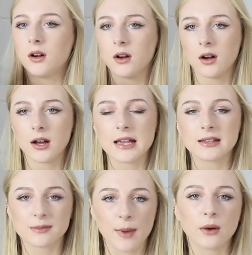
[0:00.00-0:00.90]
Oh,
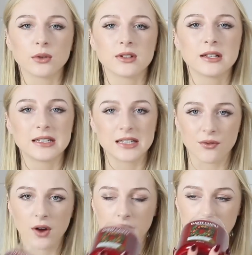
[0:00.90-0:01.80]
it smells
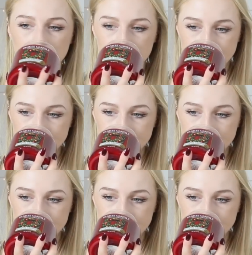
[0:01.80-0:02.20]
divine.